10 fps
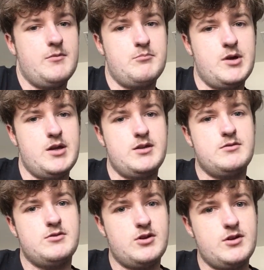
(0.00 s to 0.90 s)
But
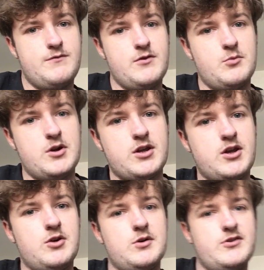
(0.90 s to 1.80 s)
if you want to
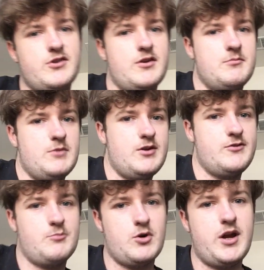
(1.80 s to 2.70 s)
go into
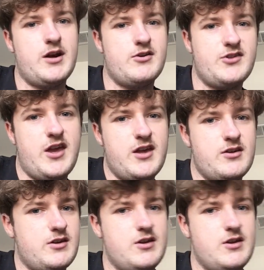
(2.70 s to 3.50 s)
his more entertaining